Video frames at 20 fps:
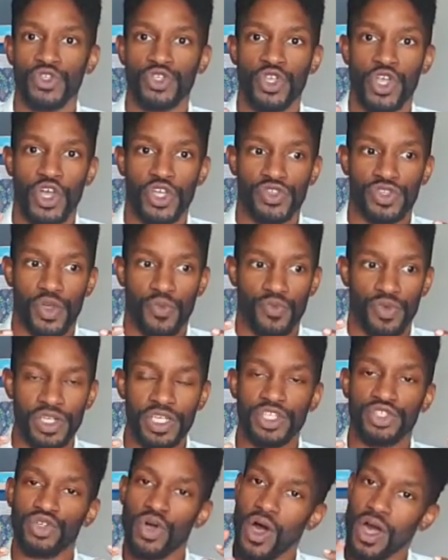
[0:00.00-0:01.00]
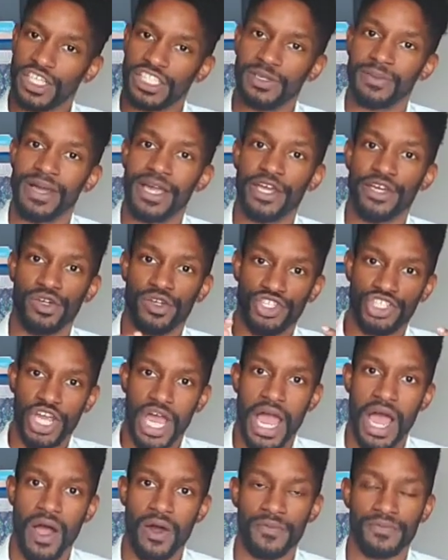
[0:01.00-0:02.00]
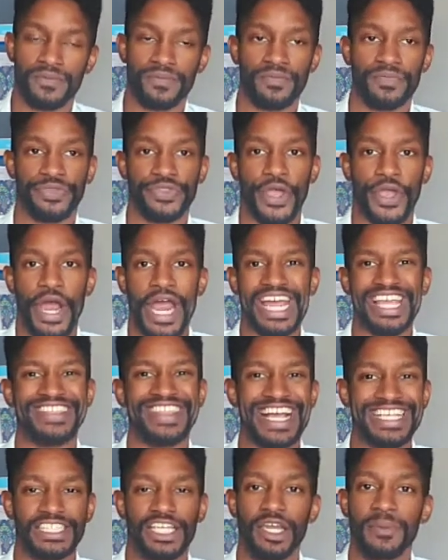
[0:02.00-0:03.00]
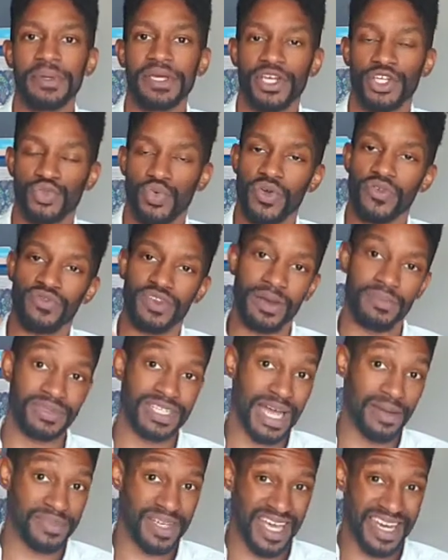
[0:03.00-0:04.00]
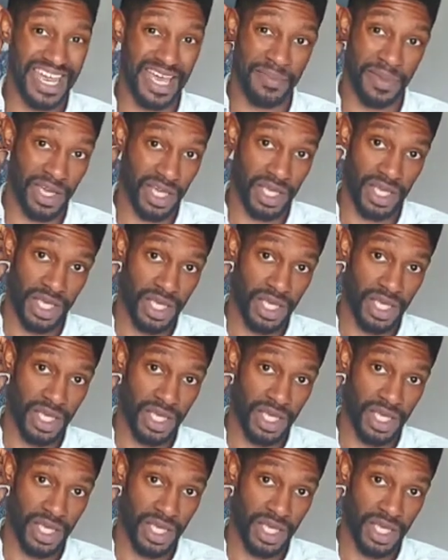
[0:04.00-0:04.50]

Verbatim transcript: to, to really talk to my inner child all right, that's going to be the twin flame type dynamic.